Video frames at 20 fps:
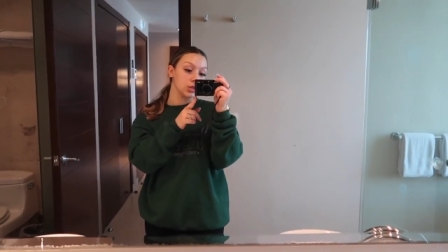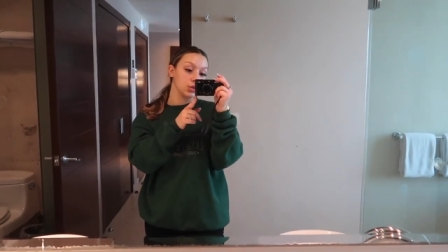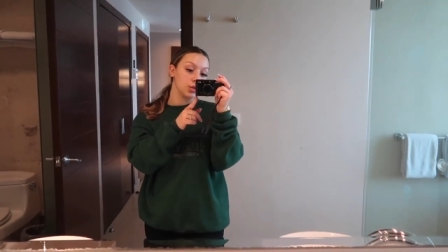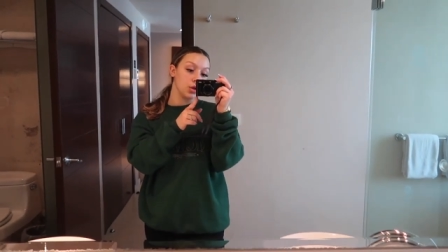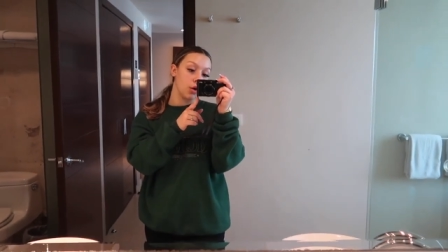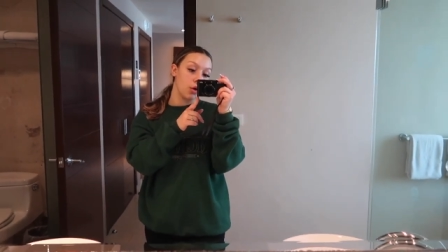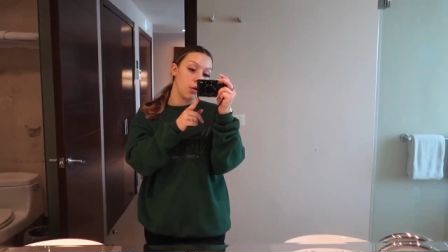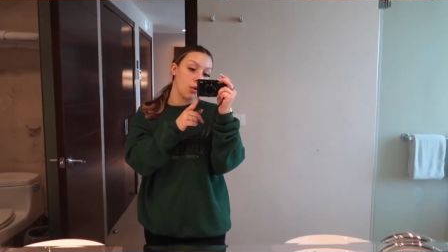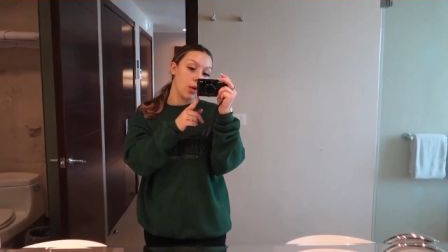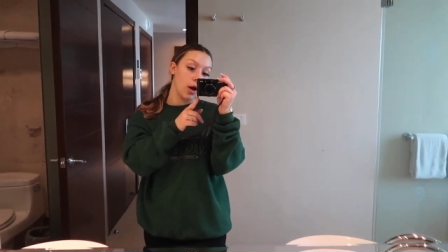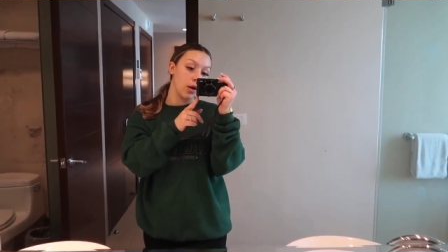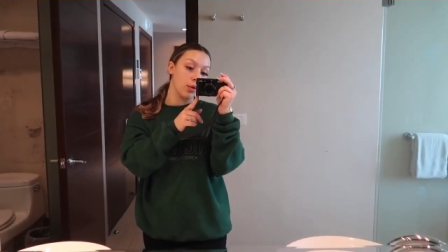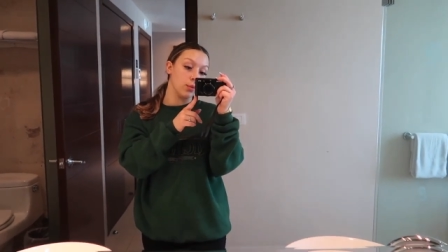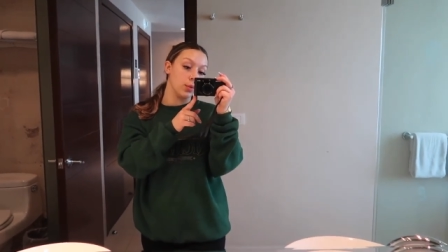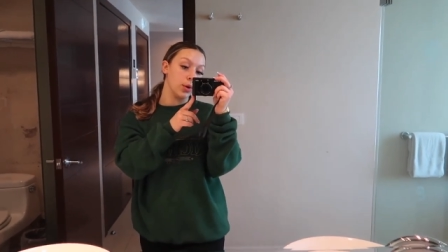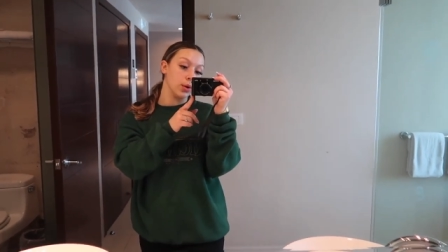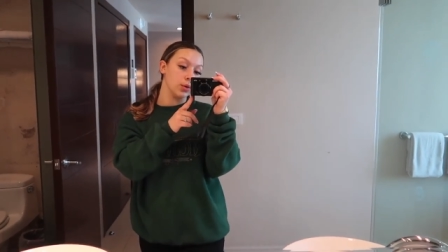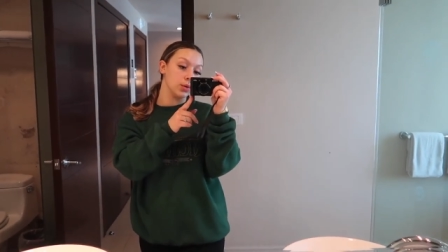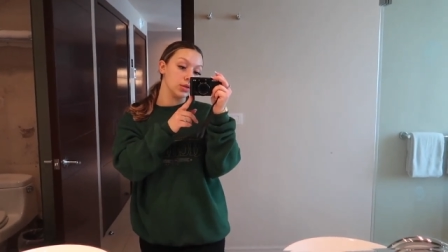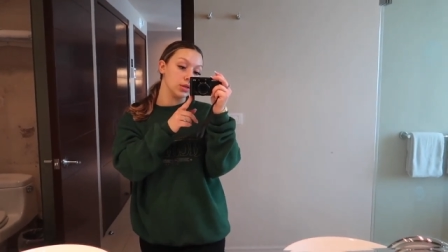so I
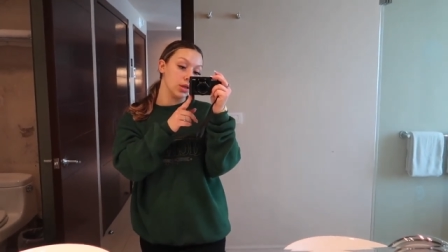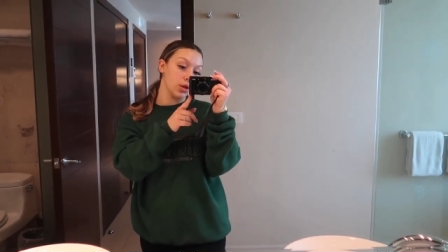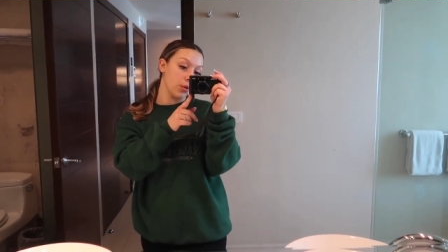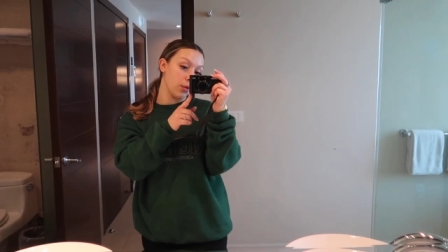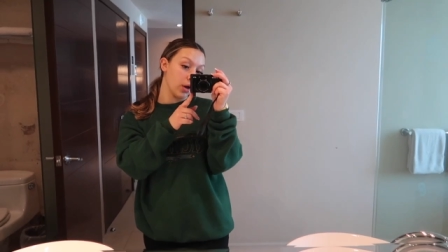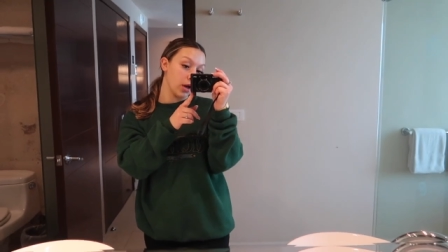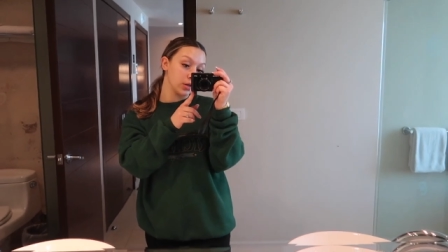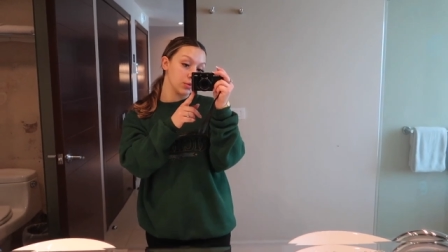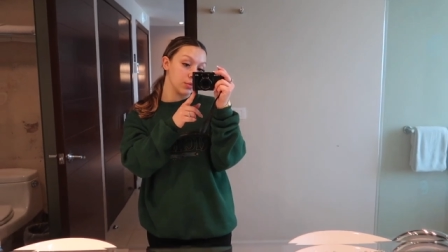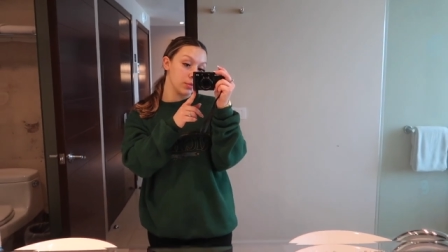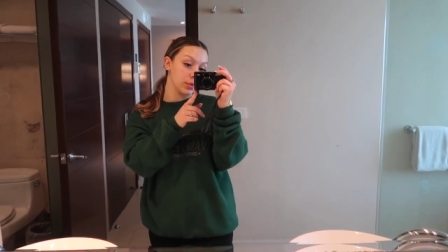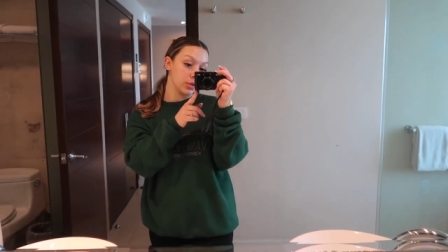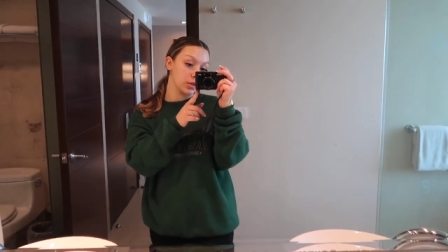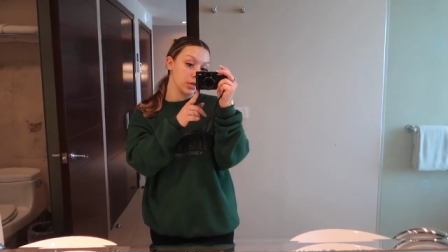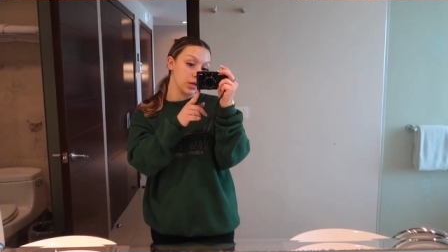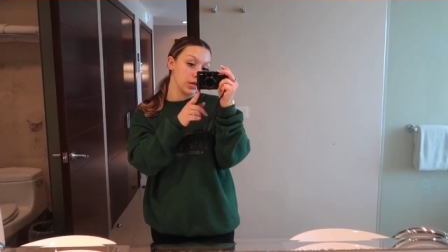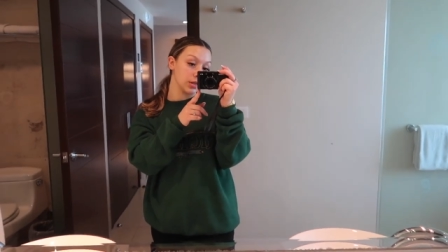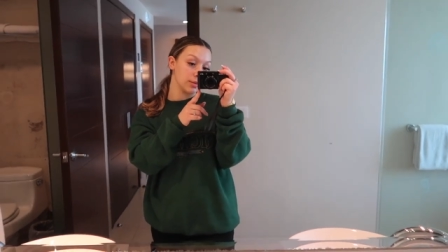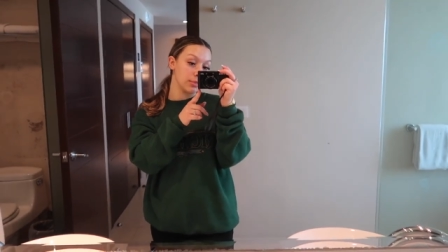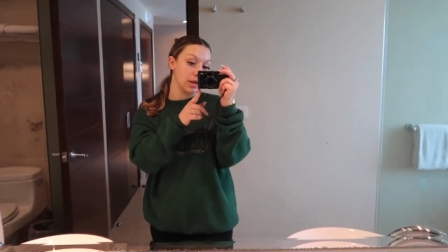will see you guys when we
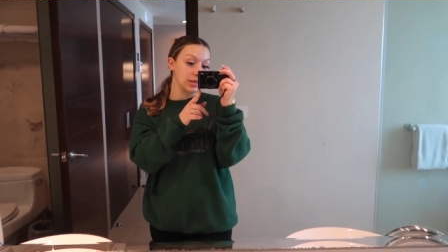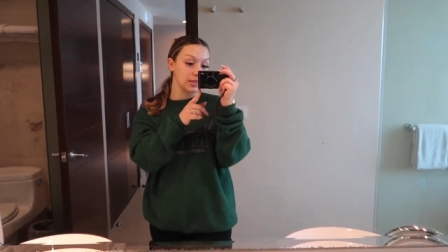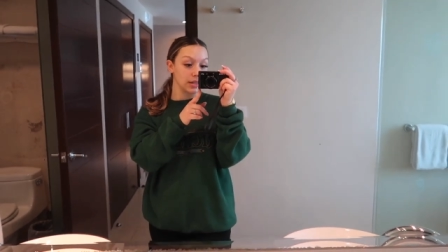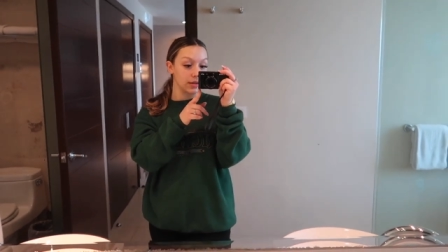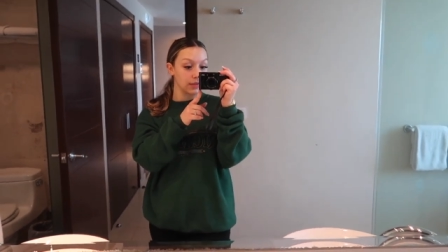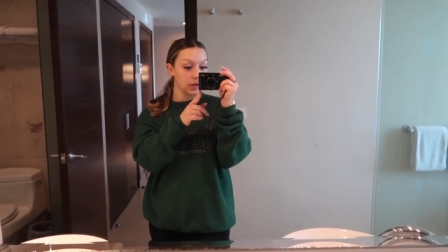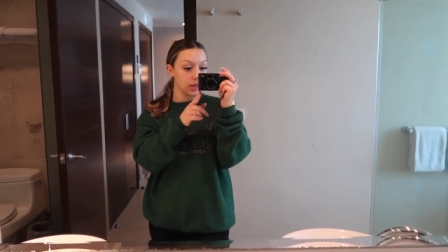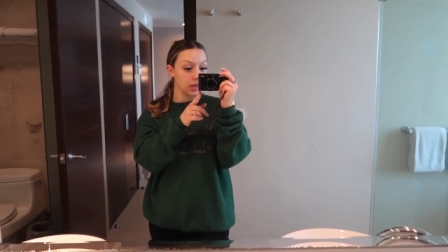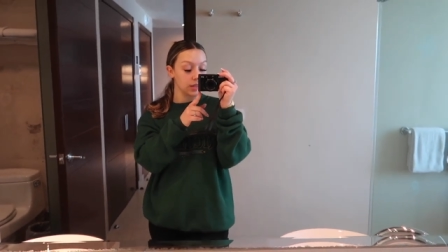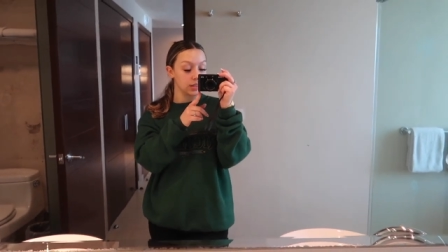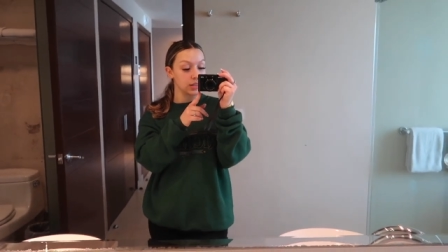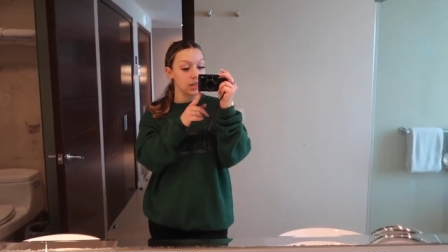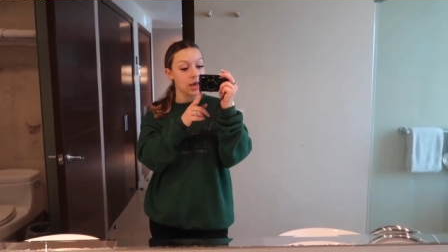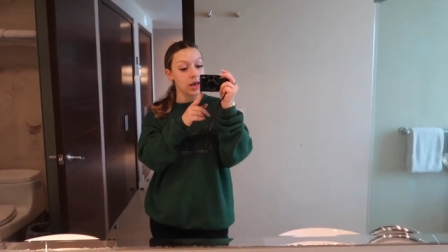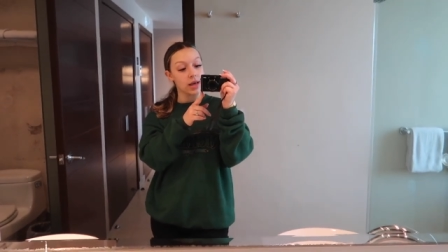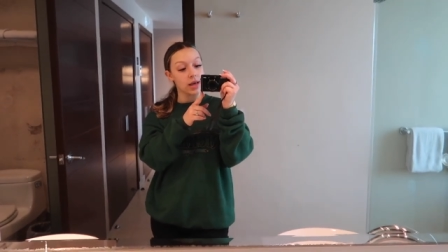start some activities.